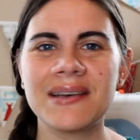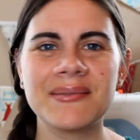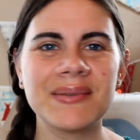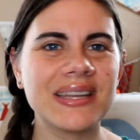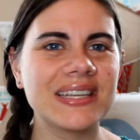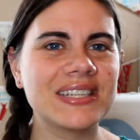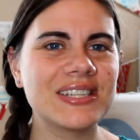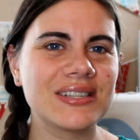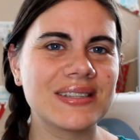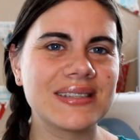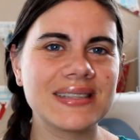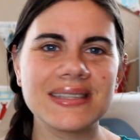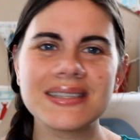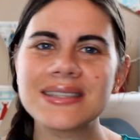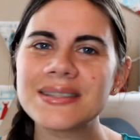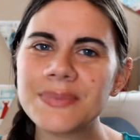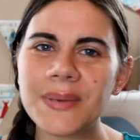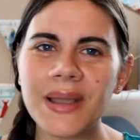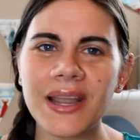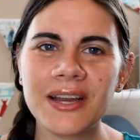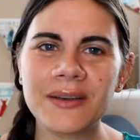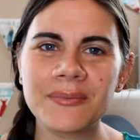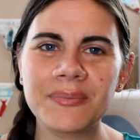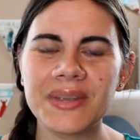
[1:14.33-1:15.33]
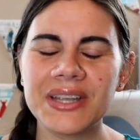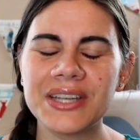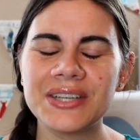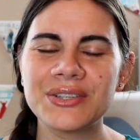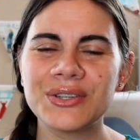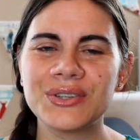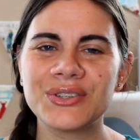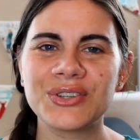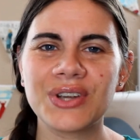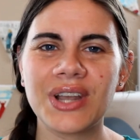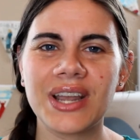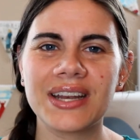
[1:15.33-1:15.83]
it just inspired me
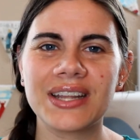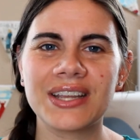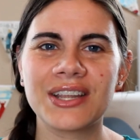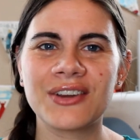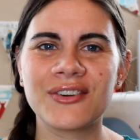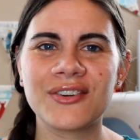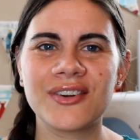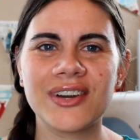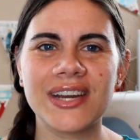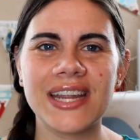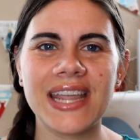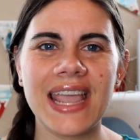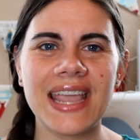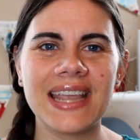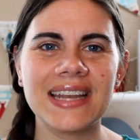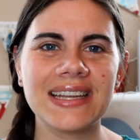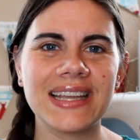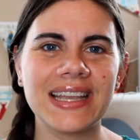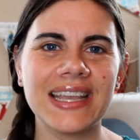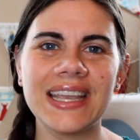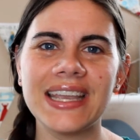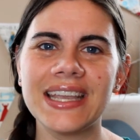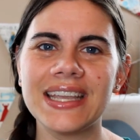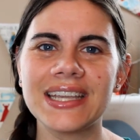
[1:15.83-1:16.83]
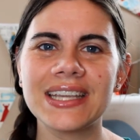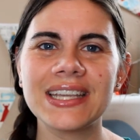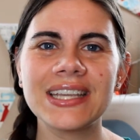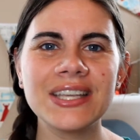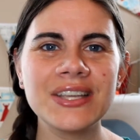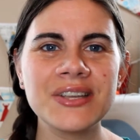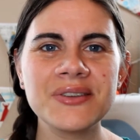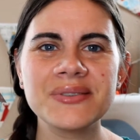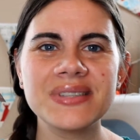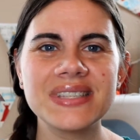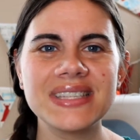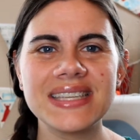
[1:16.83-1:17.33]
to try to create a
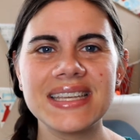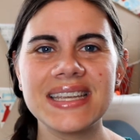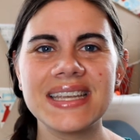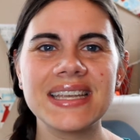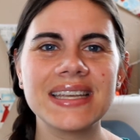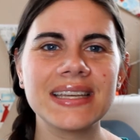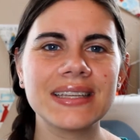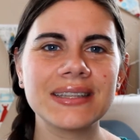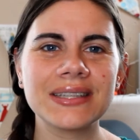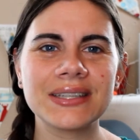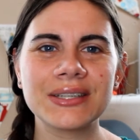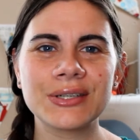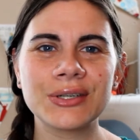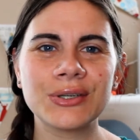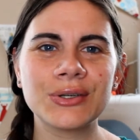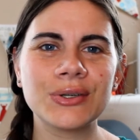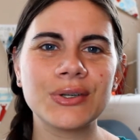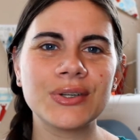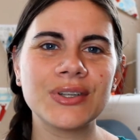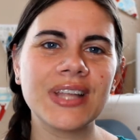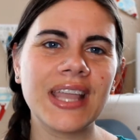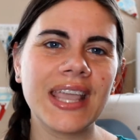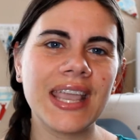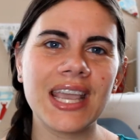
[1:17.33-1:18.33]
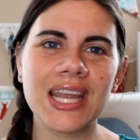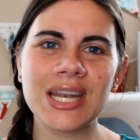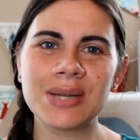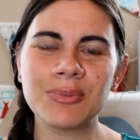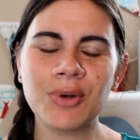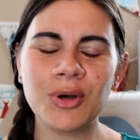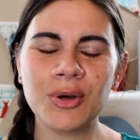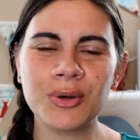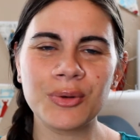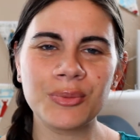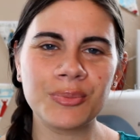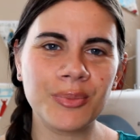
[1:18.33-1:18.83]
cutesy little
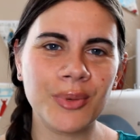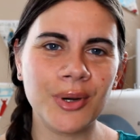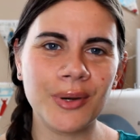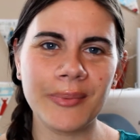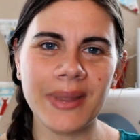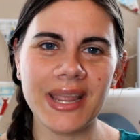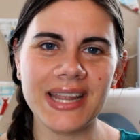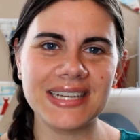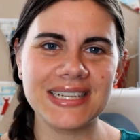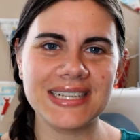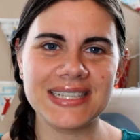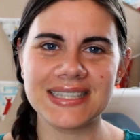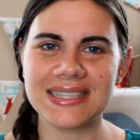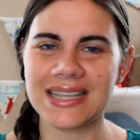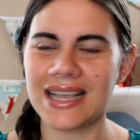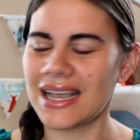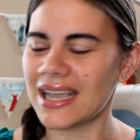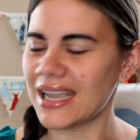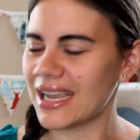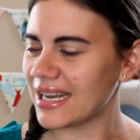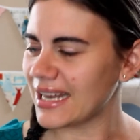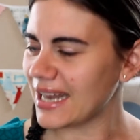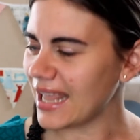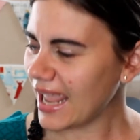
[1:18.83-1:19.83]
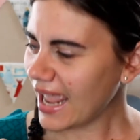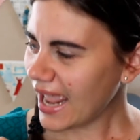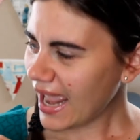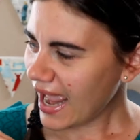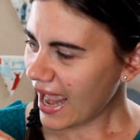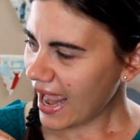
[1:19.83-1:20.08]
animal mermaid design.